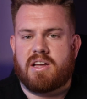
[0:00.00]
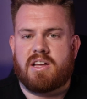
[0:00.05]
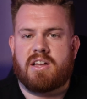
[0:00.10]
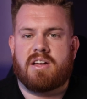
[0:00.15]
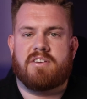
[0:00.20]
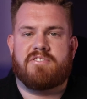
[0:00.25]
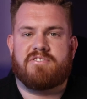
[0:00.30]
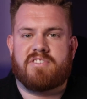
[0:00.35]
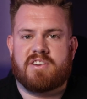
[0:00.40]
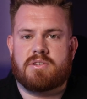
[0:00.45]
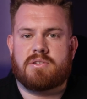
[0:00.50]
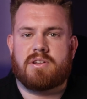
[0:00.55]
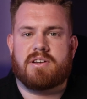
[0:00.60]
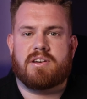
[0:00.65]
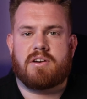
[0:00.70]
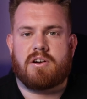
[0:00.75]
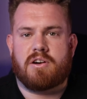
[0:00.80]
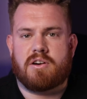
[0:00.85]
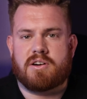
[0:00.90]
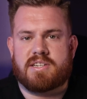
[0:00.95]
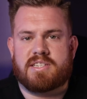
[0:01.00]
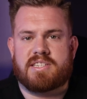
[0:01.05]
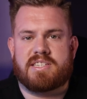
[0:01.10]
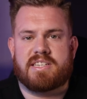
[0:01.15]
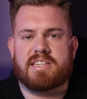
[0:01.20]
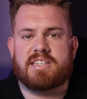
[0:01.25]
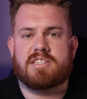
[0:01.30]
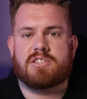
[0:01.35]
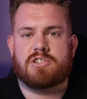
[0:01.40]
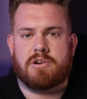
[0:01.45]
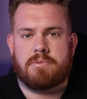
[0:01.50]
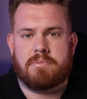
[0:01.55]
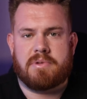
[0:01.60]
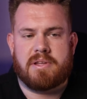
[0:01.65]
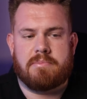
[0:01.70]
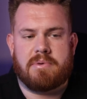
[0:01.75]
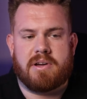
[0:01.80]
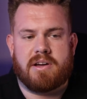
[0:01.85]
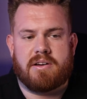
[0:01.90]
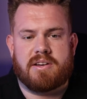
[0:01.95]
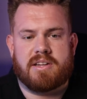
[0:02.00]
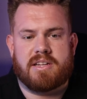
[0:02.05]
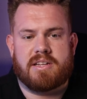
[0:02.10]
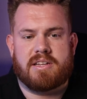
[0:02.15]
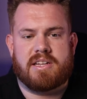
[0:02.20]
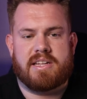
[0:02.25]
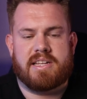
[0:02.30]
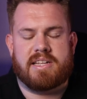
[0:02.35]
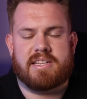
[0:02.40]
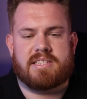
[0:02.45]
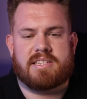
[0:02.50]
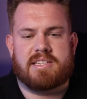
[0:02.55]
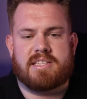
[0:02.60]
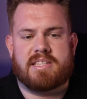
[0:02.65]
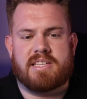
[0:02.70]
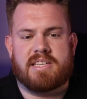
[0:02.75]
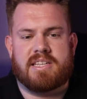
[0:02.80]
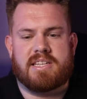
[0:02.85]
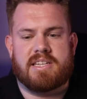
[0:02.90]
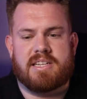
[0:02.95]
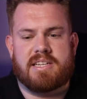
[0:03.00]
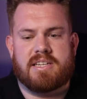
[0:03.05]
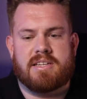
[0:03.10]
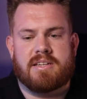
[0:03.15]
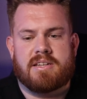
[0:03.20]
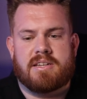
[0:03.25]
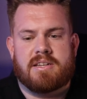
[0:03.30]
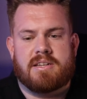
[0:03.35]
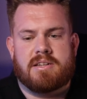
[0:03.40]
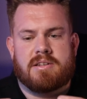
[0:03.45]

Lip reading: friends who had an R6 showed me about it, it's the